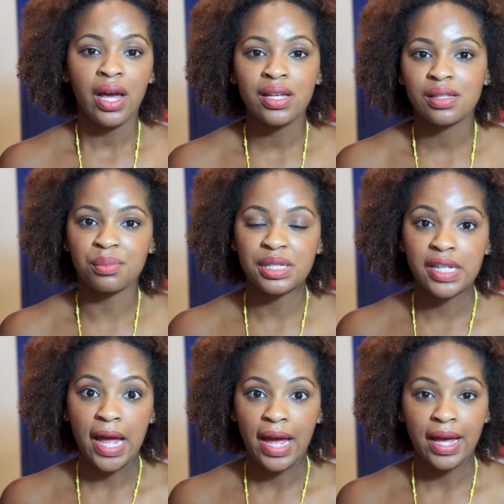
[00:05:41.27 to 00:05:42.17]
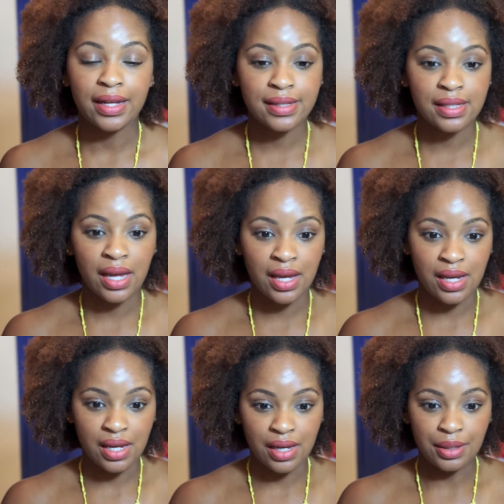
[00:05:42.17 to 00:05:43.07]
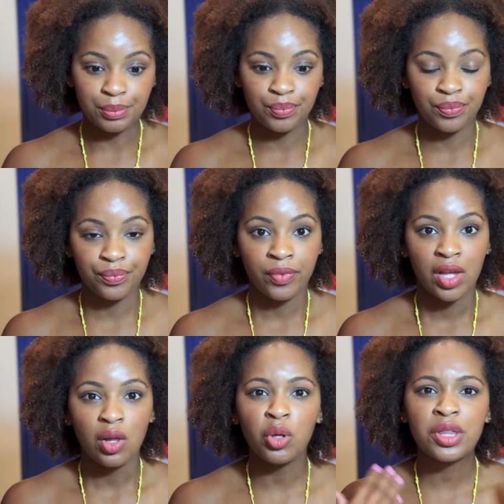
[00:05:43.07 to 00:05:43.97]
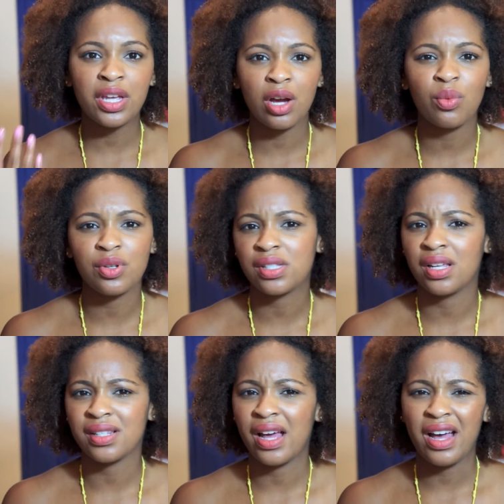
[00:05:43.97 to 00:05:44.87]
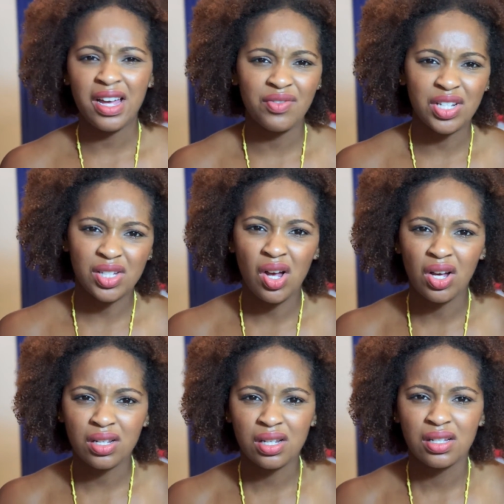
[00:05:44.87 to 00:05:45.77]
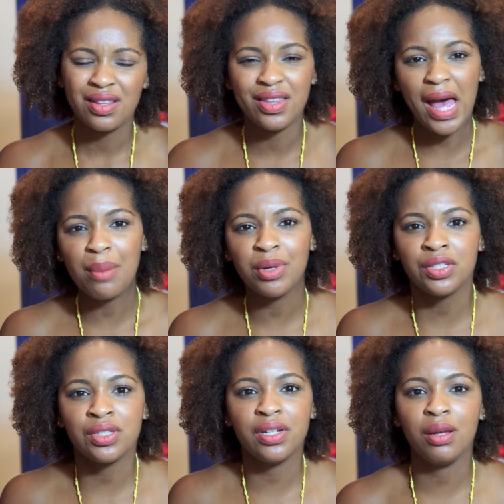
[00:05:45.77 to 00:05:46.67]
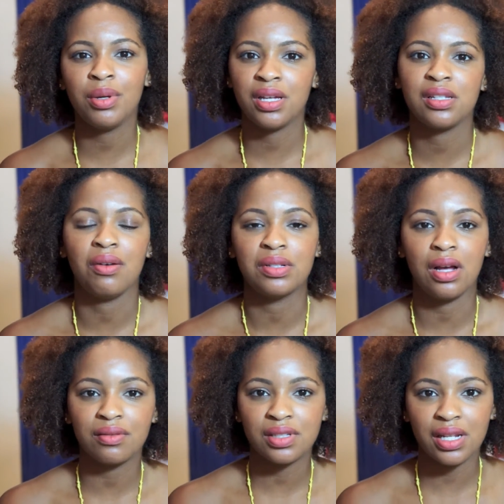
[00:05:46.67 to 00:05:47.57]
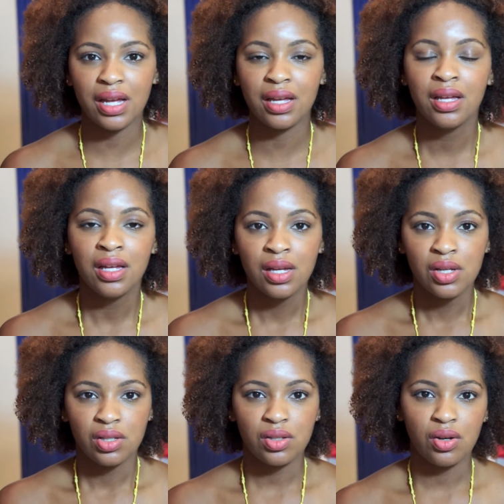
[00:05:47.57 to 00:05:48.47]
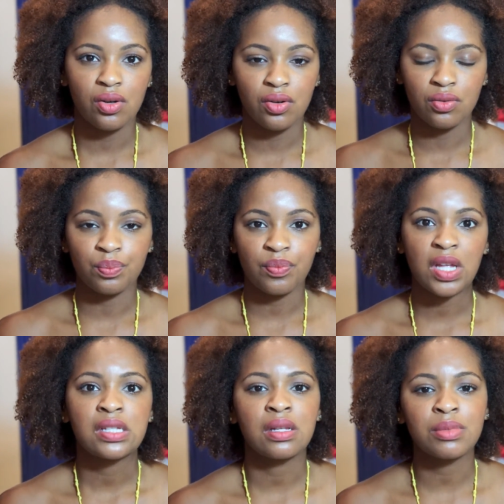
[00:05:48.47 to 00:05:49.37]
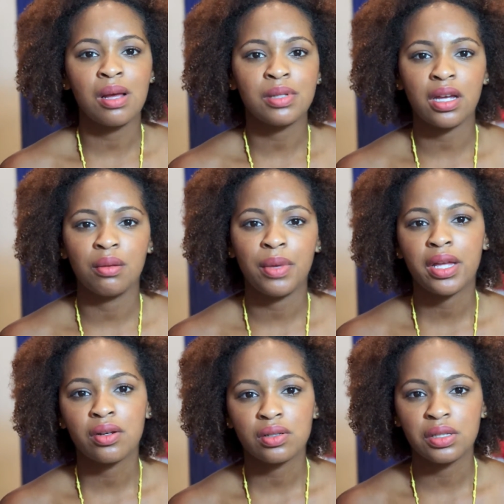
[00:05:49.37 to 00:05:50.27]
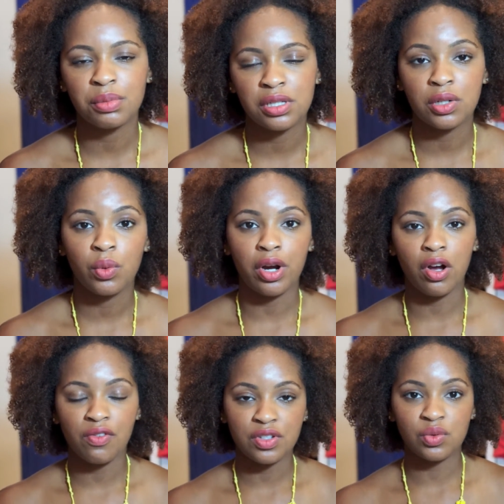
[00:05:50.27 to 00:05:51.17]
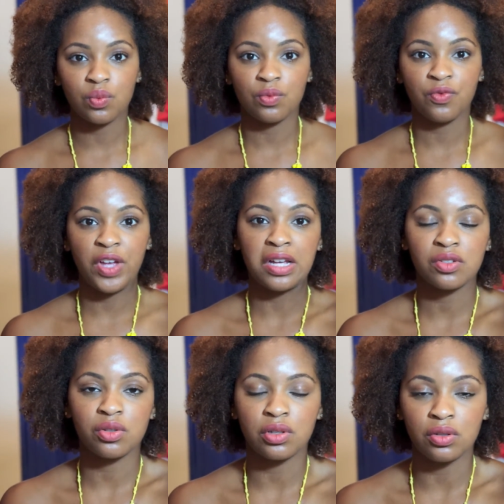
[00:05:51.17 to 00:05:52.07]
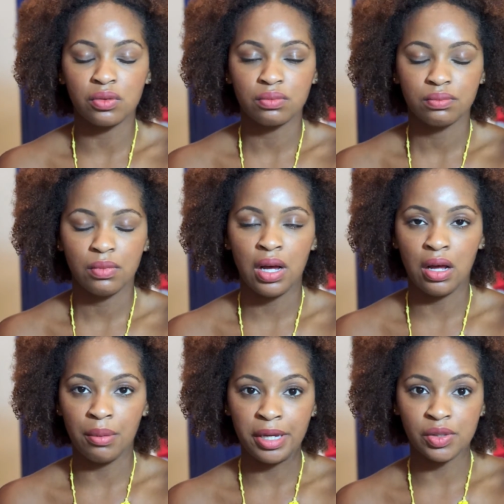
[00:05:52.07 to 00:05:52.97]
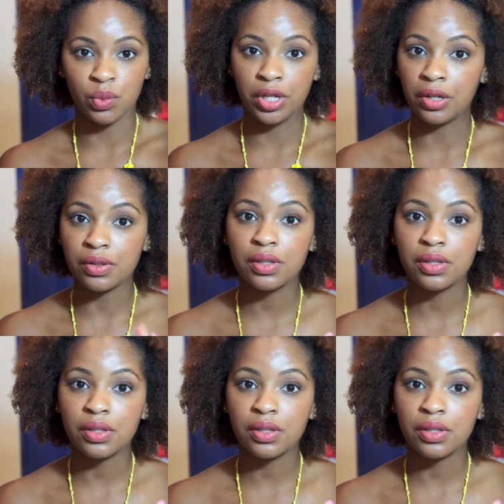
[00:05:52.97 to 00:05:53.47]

Ate some snacks and only thing I will say is that I haven't talked that much today because I was off today. So sometimes that can make your lipstick wear off as faster look um, as well.